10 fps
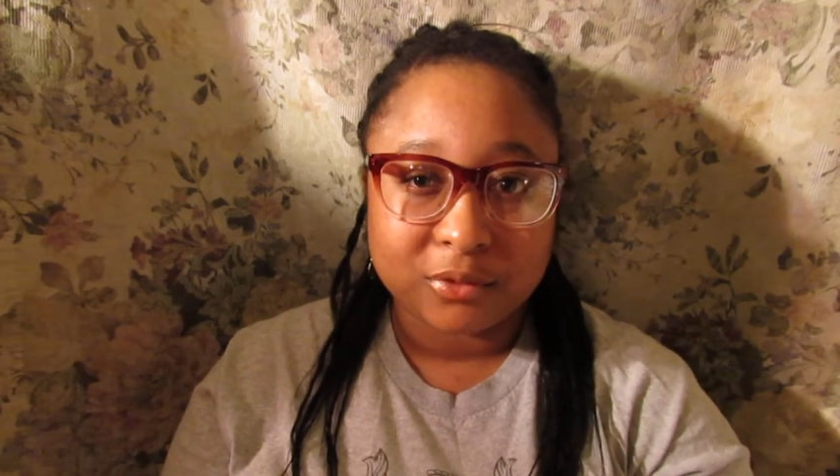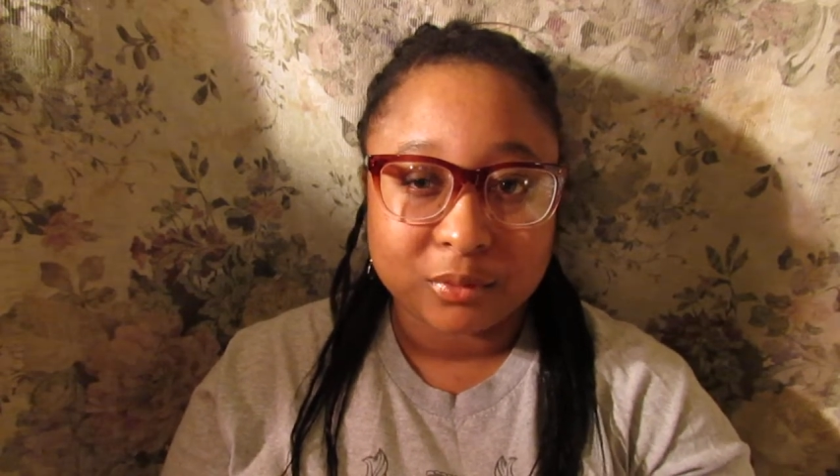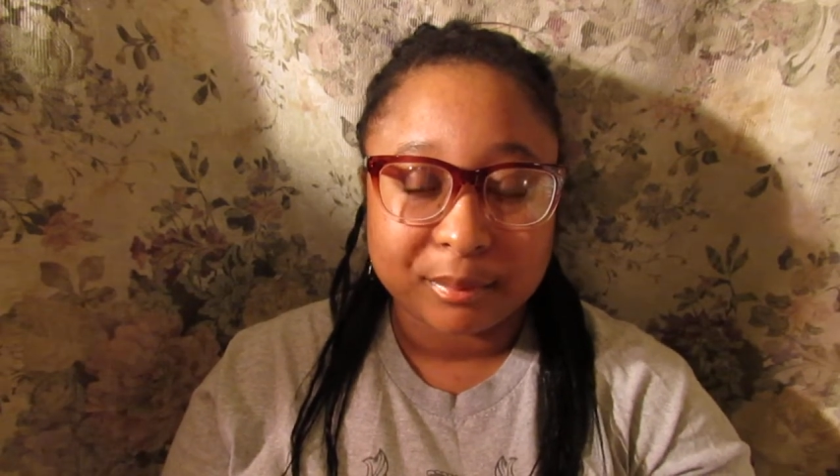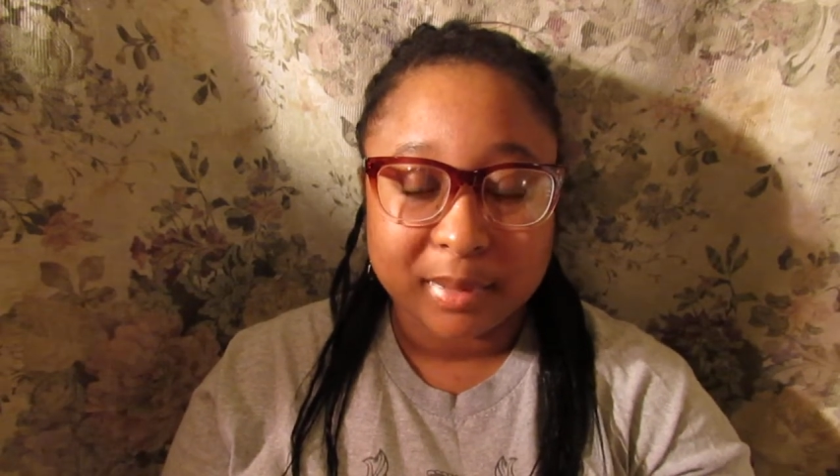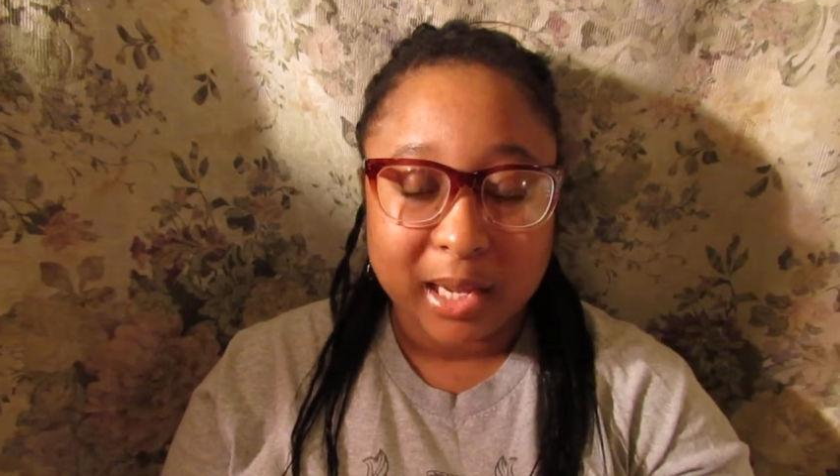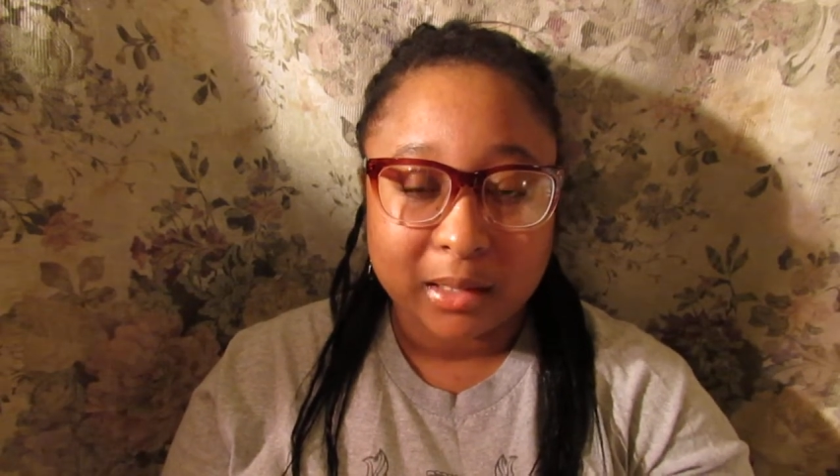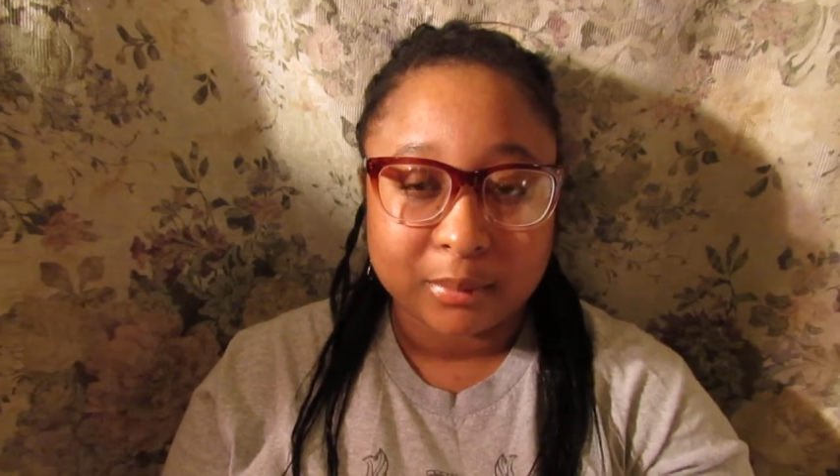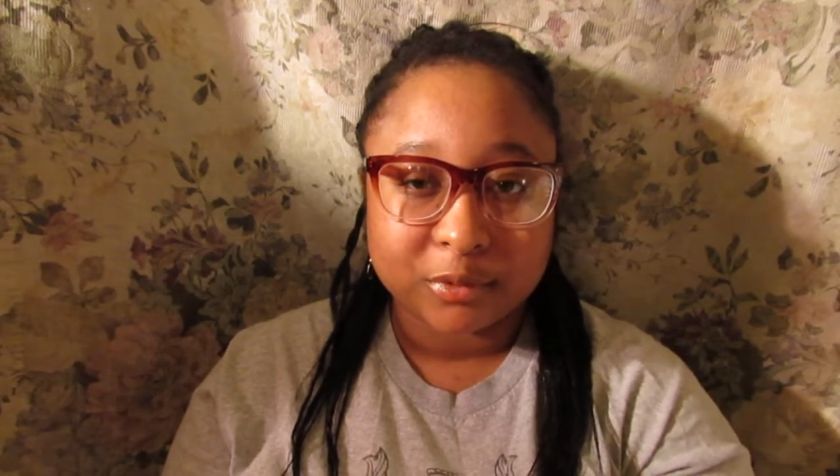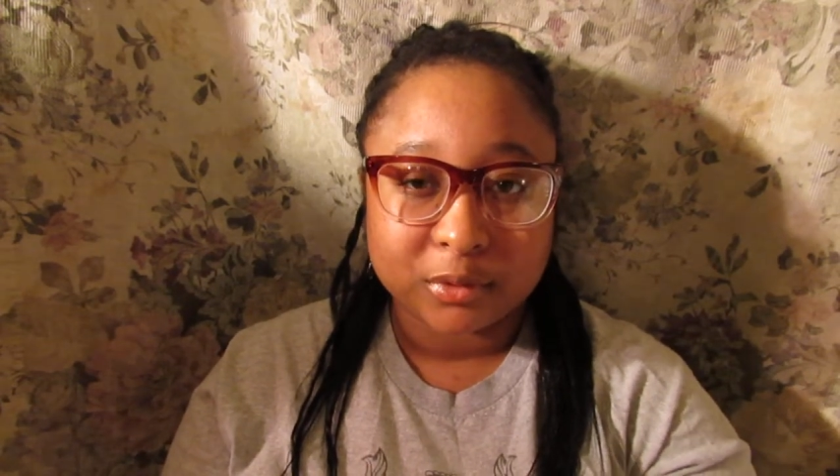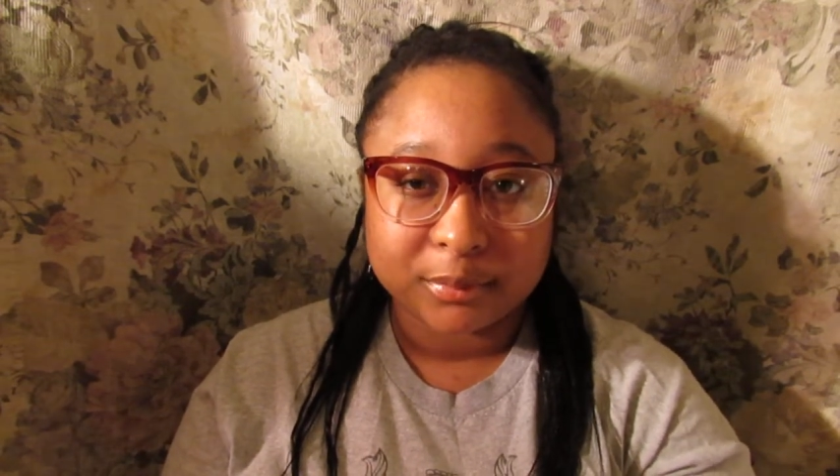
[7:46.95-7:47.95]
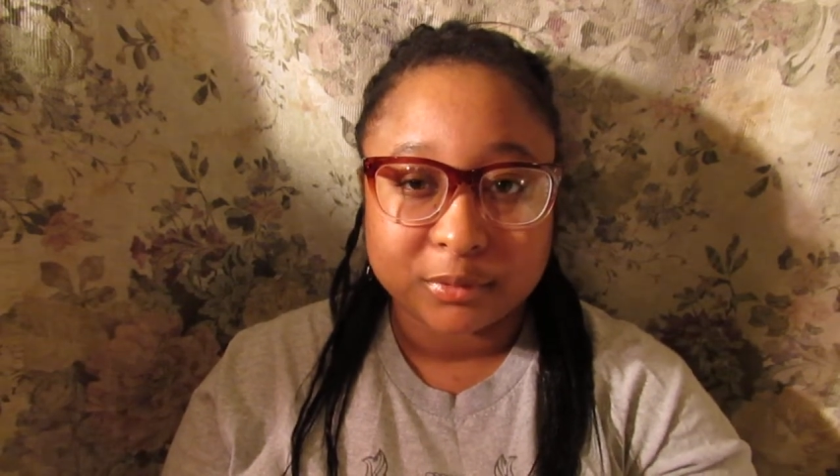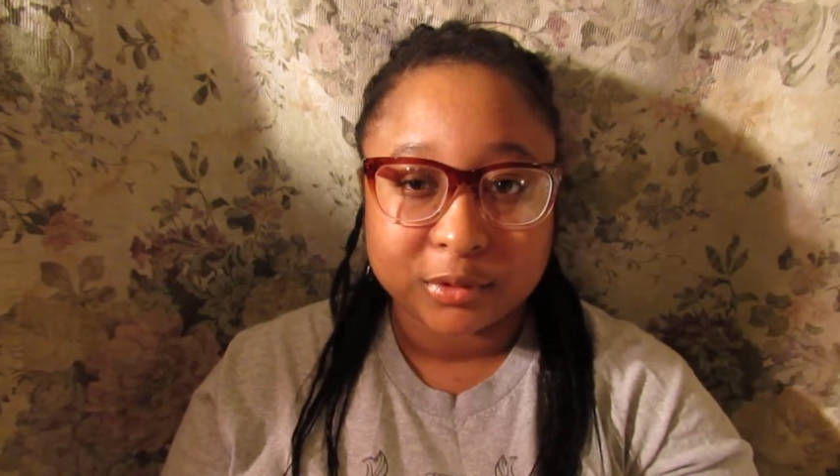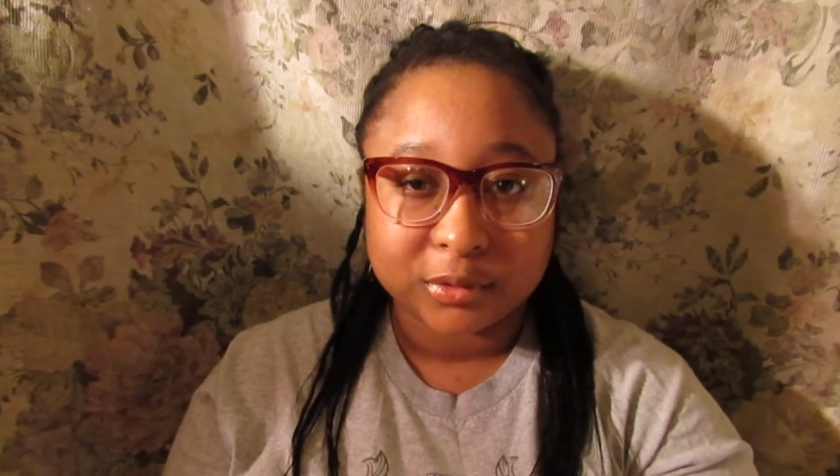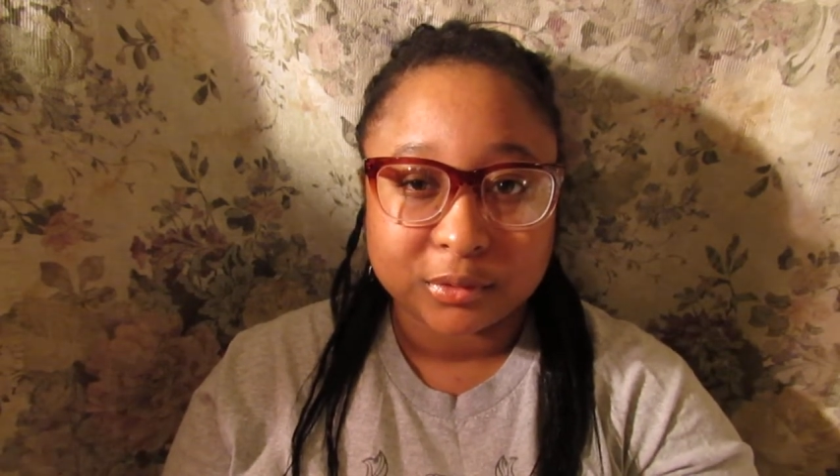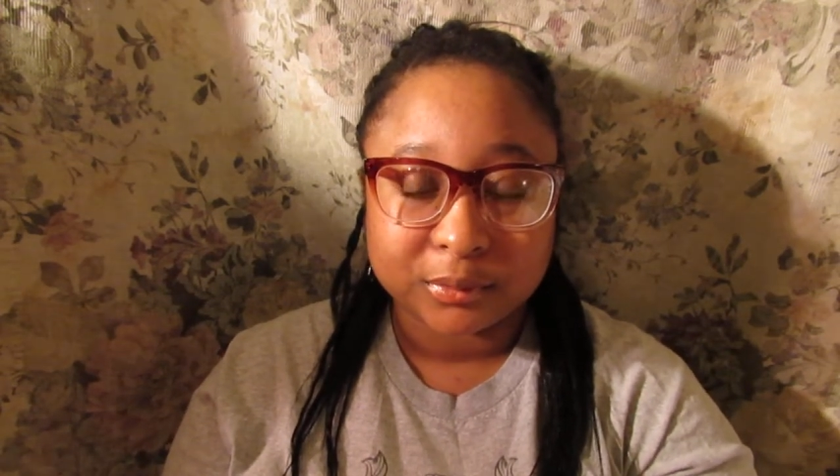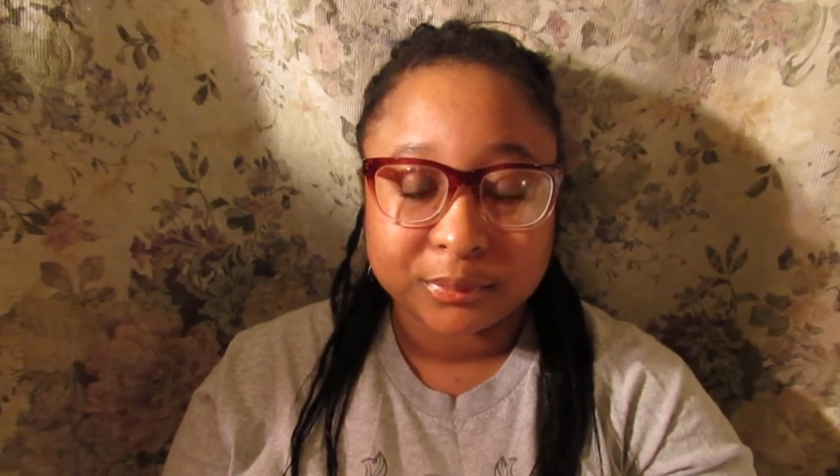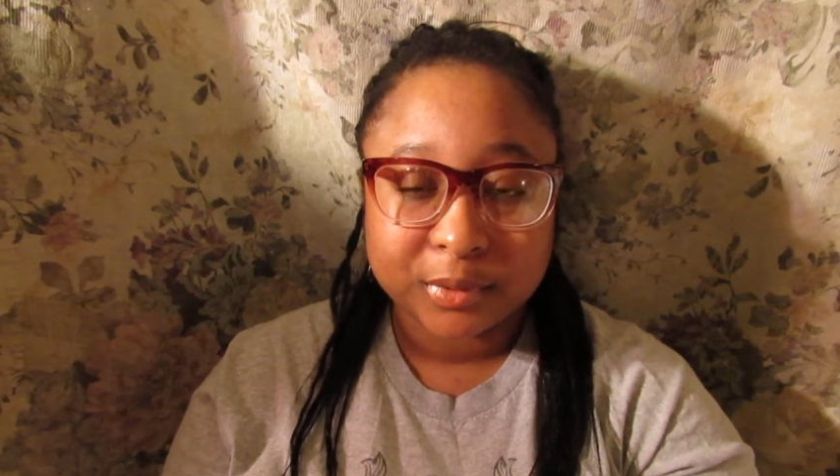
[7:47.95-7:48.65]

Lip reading: doing Blackboard portal.